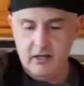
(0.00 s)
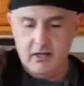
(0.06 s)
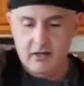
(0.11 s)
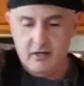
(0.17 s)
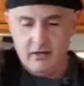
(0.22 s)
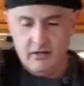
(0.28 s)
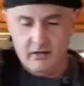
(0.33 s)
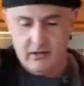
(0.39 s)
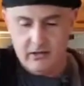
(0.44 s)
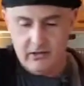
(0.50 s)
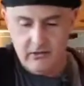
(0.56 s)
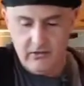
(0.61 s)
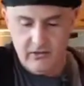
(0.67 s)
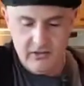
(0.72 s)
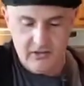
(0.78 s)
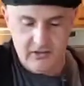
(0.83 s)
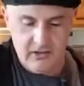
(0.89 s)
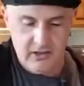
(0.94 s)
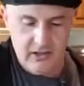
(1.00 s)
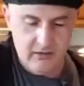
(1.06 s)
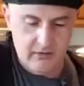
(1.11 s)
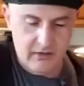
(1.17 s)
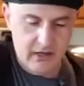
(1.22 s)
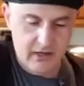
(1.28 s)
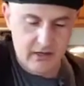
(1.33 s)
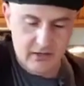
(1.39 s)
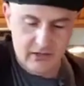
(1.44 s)
right here. So this layer
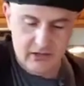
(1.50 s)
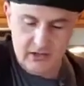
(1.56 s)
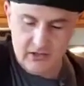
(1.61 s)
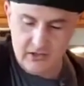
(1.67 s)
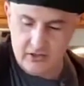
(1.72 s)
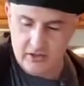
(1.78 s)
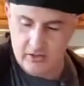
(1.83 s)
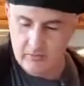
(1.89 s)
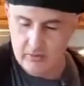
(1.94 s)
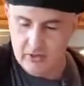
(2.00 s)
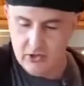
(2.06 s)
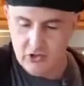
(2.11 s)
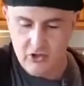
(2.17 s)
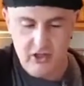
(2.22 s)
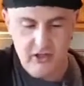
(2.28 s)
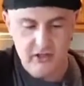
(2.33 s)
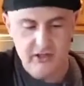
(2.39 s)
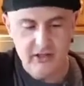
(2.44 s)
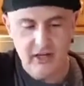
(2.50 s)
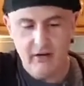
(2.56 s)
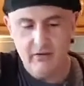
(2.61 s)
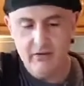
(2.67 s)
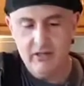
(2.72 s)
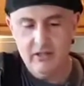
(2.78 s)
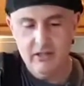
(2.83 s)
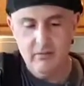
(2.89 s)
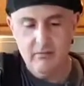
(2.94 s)
right here is just going to be cheesy because I
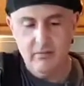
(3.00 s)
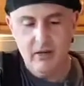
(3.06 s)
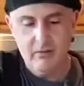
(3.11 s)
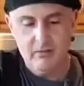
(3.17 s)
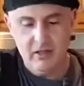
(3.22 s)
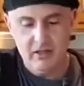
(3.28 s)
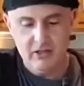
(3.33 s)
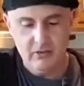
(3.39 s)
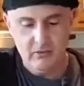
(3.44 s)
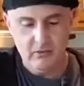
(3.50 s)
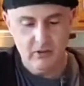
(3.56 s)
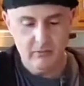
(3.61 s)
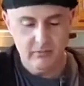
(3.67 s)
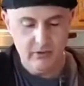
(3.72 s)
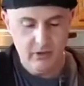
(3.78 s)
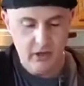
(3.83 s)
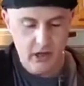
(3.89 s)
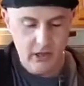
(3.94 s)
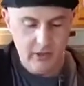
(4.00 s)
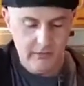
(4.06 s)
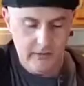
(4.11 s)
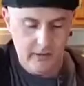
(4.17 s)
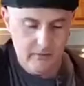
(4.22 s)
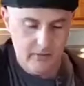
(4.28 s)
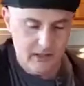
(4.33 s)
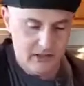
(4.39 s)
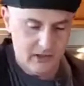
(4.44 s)
already did my meat. So we're going to put all of
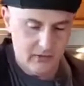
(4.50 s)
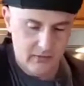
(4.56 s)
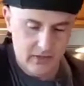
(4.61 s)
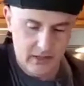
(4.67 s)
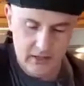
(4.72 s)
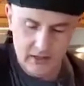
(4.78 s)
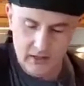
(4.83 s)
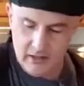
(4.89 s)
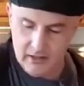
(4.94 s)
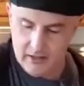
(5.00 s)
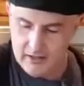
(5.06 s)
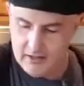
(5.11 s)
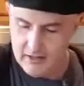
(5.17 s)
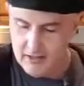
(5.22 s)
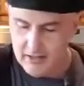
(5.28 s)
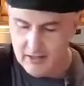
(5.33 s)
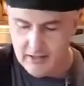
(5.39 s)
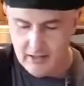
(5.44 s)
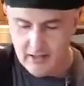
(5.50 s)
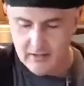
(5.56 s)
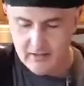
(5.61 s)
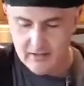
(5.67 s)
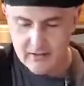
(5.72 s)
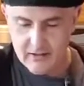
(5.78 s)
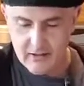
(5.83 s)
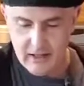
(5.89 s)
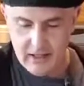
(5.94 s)
our mozzarella on
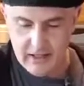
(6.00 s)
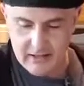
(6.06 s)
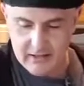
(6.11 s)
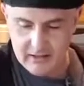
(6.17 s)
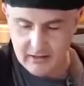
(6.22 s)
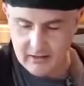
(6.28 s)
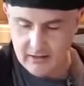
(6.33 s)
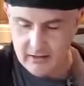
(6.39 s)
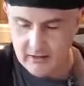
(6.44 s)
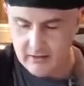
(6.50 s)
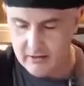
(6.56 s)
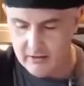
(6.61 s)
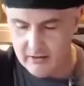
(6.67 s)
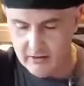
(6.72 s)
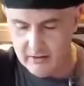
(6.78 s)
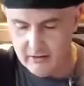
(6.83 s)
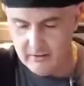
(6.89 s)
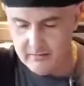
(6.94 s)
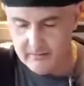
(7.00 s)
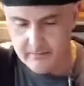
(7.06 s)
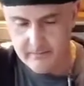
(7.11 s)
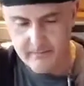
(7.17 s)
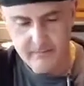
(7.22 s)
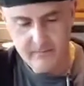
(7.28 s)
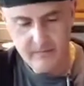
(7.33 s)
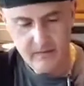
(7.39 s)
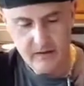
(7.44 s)
this last layer here,
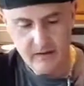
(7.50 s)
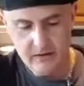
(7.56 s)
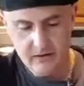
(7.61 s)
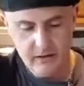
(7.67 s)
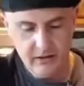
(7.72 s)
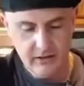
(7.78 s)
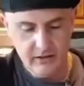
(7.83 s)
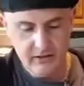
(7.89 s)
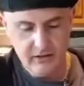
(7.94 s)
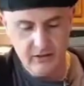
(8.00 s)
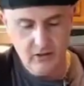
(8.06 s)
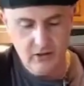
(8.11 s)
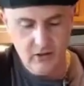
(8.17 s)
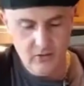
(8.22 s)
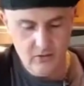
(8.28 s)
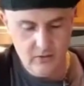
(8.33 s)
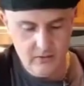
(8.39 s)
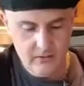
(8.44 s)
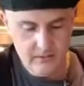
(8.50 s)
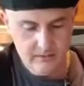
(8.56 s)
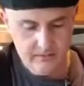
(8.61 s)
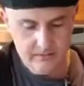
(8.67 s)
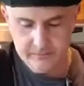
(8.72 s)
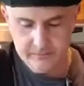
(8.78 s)
like so.